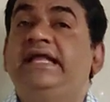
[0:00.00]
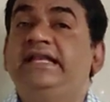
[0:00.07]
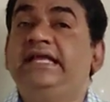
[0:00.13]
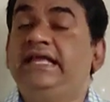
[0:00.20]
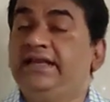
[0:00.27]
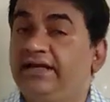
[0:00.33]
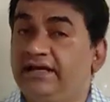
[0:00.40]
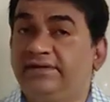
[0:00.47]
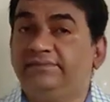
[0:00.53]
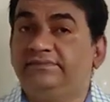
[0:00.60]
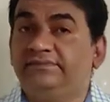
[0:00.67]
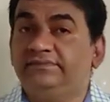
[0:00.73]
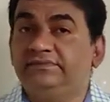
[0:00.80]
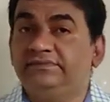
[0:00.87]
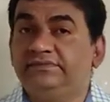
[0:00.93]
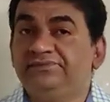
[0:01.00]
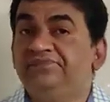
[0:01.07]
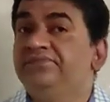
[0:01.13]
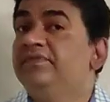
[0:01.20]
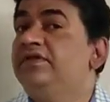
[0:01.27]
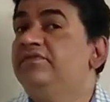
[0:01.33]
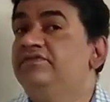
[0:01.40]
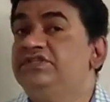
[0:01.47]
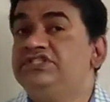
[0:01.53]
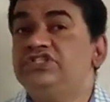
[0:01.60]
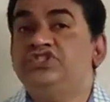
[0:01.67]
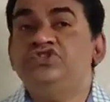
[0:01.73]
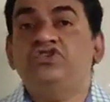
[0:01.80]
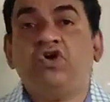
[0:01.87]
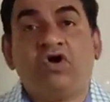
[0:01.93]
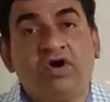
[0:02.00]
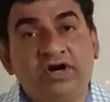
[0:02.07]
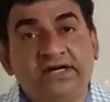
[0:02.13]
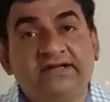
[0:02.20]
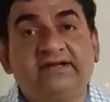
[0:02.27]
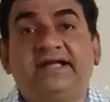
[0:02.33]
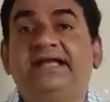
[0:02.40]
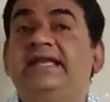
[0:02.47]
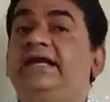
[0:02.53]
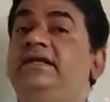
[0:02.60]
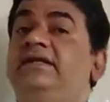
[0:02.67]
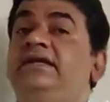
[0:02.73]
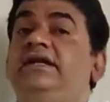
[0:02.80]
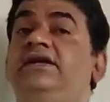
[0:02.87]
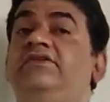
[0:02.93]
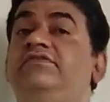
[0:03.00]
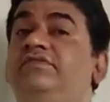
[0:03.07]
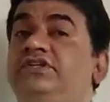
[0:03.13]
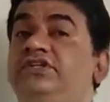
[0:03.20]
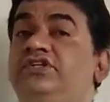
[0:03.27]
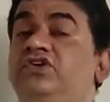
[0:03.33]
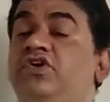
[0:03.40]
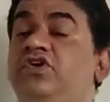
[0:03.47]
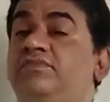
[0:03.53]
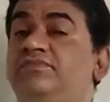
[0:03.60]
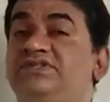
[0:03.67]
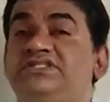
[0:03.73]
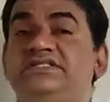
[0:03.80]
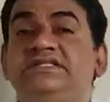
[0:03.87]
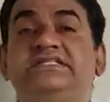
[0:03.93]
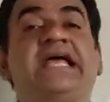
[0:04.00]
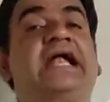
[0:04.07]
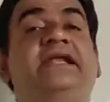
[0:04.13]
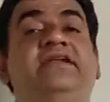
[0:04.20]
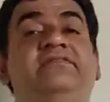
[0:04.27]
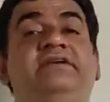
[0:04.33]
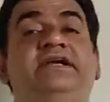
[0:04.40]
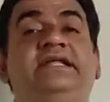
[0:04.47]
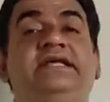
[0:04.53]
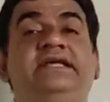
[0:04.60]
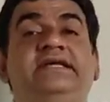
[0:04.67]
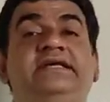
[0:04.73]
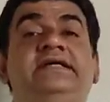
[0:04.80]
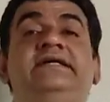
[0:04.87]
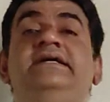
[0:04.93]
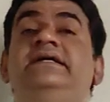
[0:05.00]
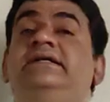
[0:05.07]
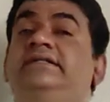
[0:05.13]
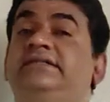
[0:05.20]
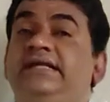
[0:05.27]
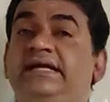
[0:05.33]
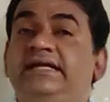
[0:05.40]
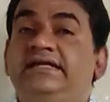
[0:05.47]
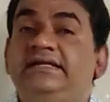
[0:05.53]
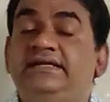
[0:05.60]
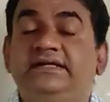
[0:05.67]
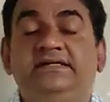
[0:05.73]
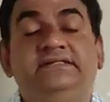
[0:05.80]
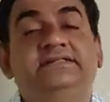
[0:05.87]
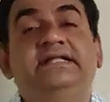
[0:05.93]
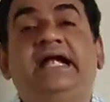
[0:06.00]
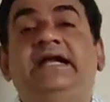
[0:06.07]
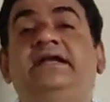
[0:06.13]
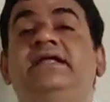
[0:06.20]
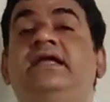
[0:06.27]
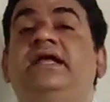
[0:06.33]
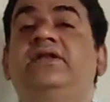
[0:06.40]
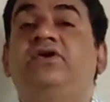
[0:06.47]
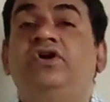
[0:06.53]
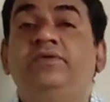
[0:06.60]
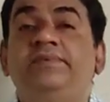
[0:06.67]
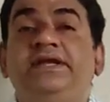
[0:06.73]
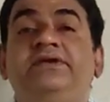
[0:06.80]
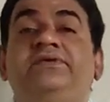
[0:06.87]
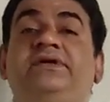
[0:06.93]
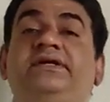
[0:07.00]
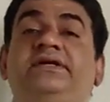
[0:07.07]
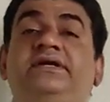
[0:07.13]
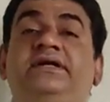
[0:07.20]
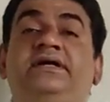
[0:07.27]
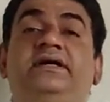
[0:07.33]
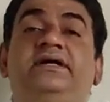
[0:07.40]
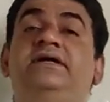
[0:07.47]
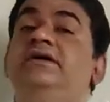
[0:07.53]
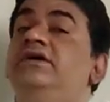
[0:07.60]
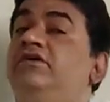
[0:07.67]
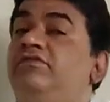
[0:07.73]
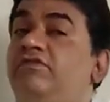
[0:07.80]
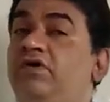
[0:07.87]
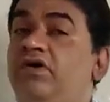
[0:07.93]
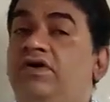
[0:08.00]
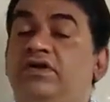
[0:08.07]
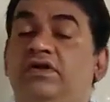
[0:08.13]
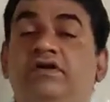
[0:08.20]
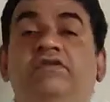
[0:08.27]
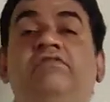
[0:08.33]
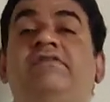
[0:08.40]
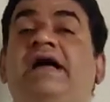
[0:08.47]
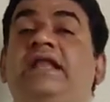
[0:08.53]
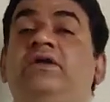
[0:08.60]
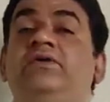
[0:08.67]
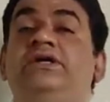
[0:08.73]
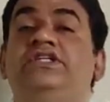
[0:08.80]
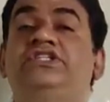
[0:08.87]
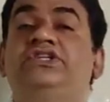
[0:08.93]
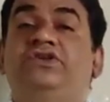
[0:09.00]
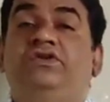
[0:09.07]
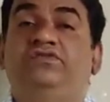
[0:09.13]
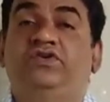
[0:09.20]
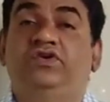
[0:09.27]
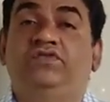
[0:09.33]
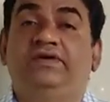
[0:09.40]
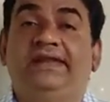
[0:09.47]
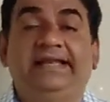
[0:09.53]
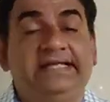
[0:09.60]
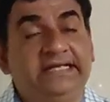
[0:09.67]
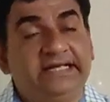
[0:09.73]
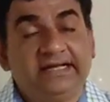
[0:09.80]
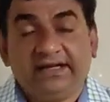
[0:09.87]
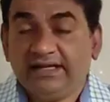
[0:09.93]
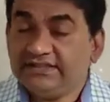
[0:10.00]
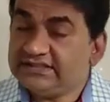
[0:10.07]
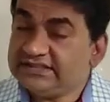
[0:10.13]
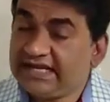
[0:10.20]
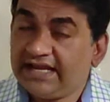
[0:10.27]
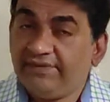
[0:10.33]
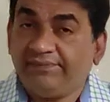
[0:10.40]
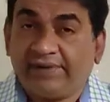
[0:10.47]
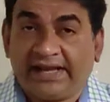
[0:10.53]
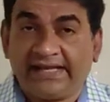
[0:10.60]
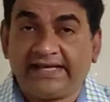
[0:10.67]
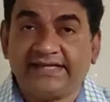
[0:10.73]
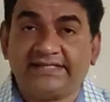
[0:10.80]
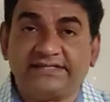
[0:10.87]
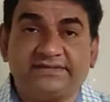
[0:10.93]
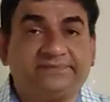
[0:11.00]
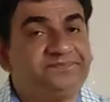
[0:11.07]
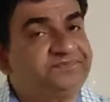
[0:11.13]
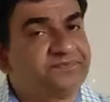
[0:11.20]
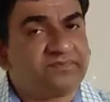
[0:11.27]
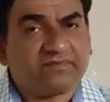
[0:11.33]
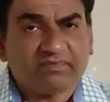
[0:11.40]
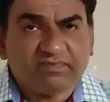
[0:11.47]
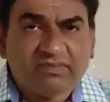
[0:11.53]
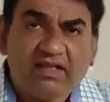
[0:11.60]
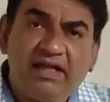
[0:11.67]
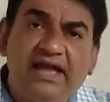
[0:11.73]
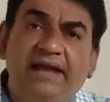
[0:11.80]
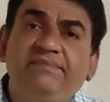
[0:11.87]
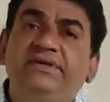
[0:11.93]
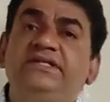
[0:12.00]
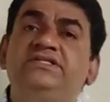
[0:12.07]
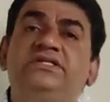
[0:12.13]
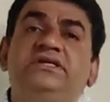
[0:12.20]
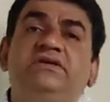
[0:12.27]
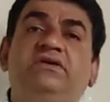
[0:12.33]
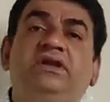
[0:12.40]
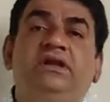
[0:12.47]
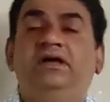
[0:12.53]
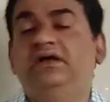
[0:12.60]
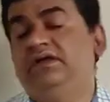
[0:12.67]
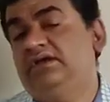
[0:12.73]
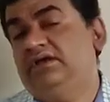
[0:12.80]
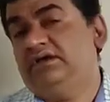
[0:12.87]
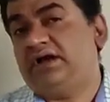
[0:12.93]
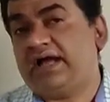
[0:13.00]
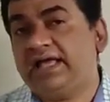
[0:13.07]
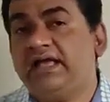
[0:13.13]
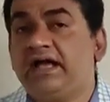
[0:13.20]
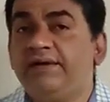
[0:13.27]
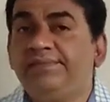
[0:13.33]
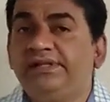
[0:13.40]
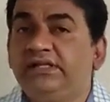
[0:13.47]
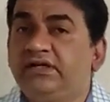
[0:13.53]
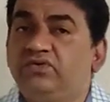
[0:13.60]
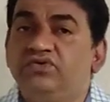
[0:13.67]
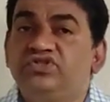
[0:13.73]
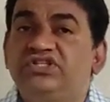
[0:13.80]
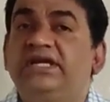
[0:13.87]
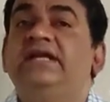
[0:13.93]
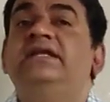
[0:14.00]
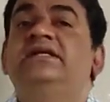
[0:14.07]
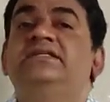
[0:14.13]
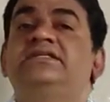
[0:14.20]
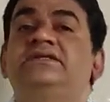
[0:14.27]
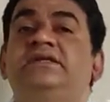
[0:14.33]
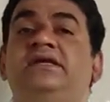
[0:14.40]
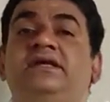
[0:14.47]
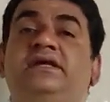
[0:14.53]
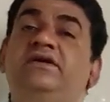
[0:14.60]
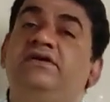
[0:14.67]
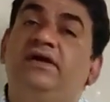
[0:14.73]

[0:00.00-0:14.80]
any income which is not connected with your business activity, then that cannot be treated for valuation of goodwill. Say in my case, I am teaching you all, I come in the coaching industry.